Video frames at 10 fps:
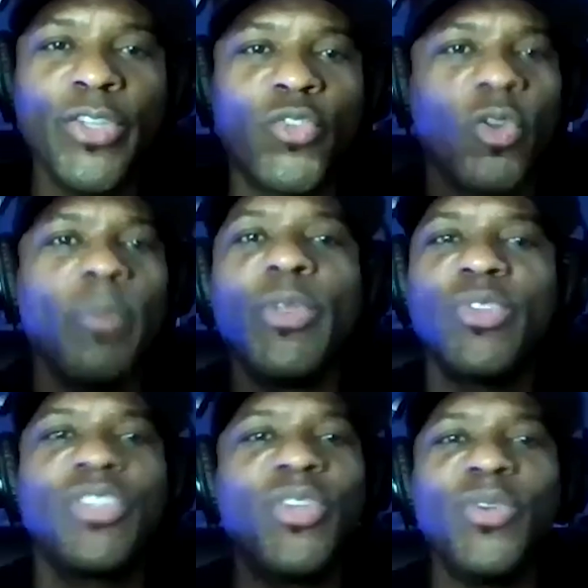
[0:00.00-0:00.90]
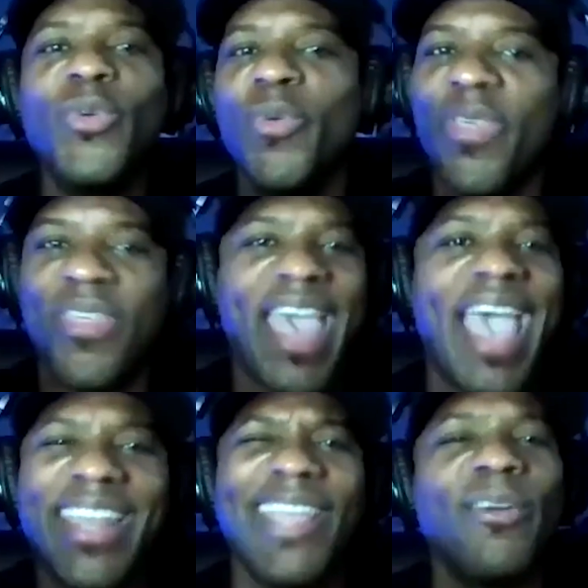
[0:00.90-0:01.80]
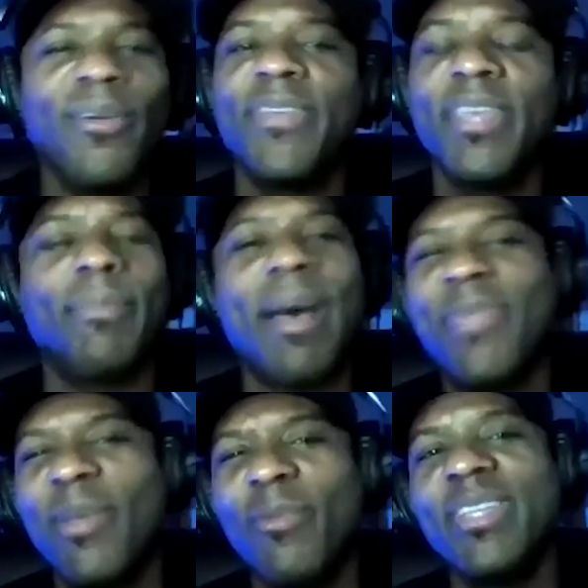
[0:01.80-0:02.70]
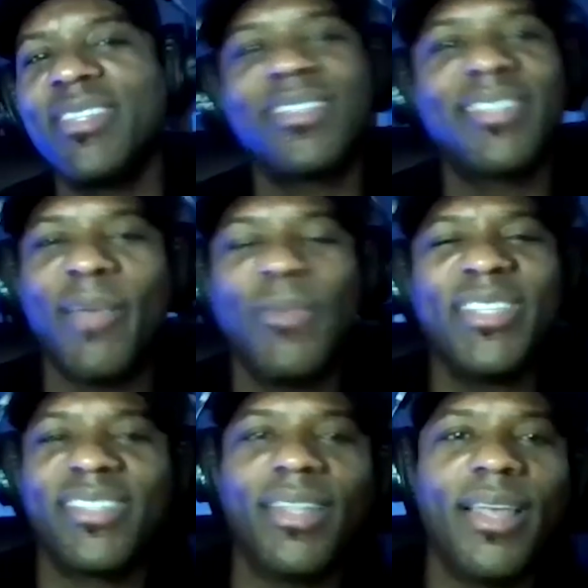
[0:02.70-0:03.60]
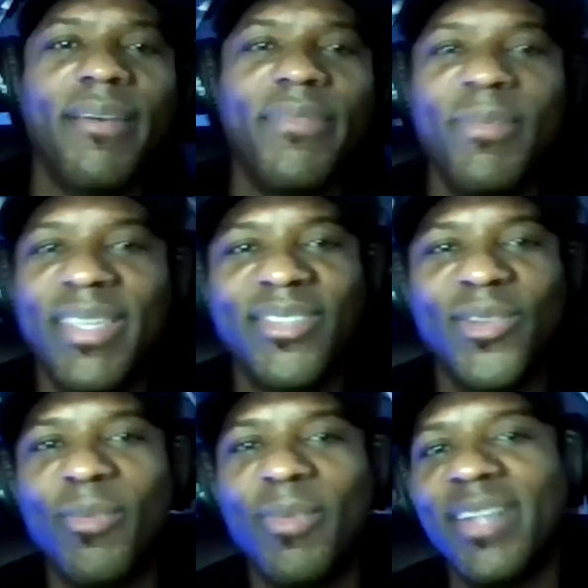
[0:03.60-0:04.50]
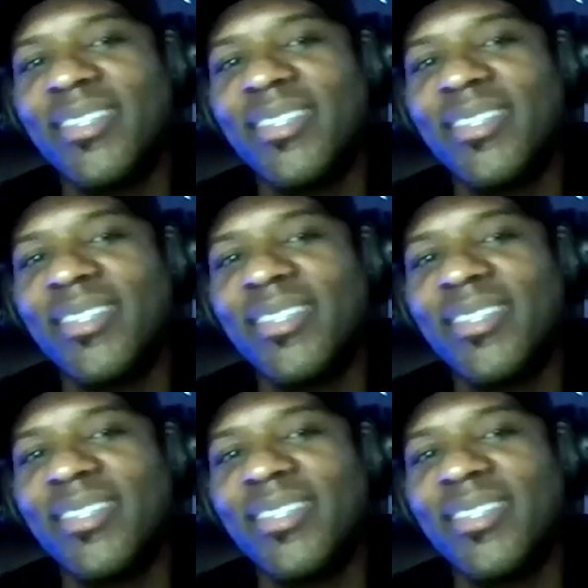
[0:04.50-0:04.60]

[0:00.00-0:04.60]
tributes to that era of hip hop that we just love and miss so much.